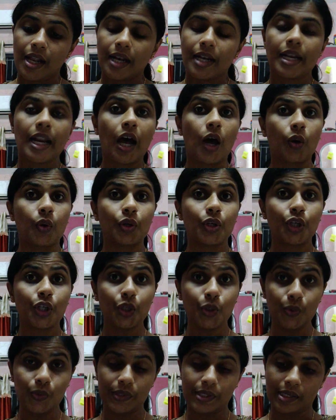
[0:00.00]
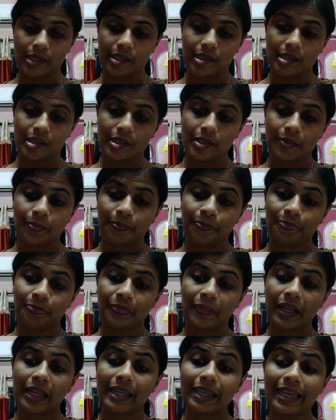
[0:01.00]
Now uses.
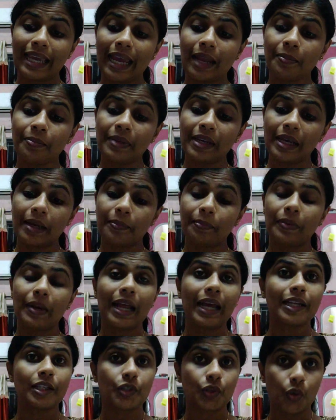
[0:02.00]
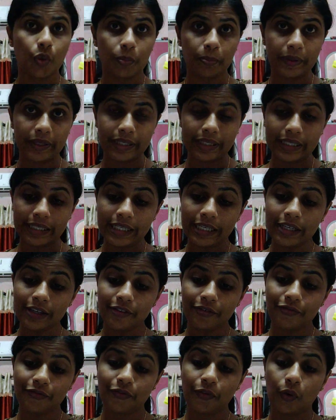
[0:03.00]
It can be applied topically
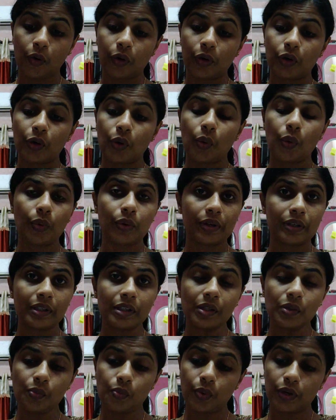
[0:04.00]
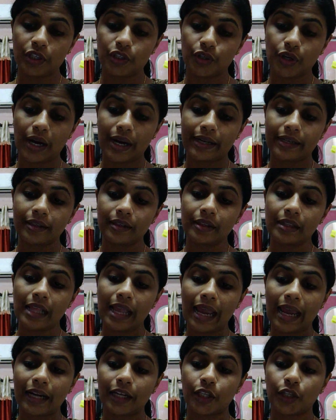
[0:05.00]
for oral, vaginal
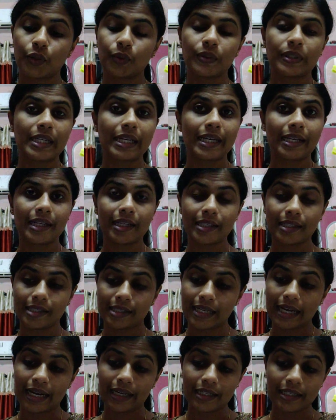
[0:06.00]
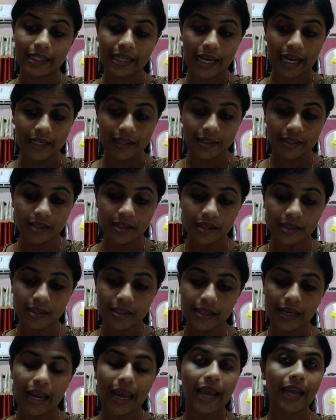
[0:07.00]
and cutaneous
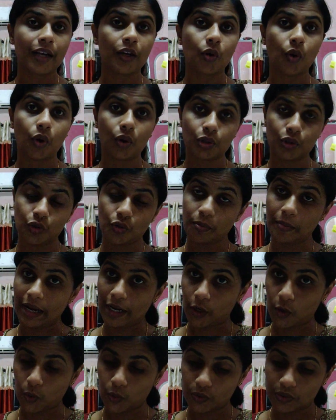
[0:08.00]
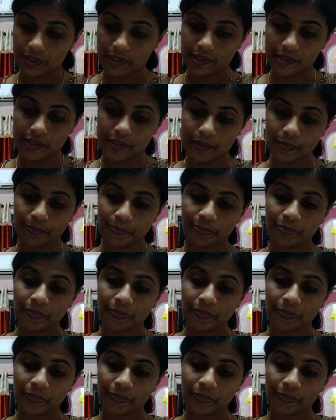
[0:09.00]
candidiasis and automycosis.